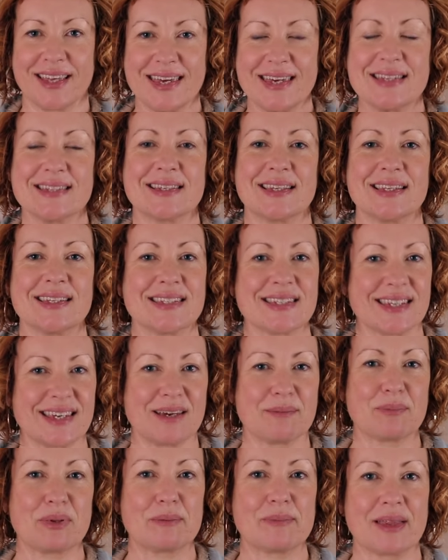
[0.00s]
easily to
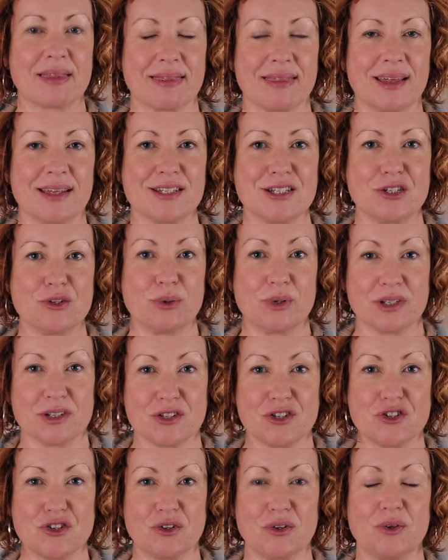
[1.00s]
implement things you can
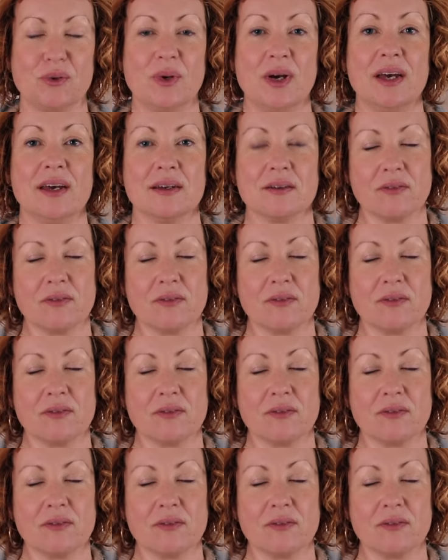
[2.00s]
do,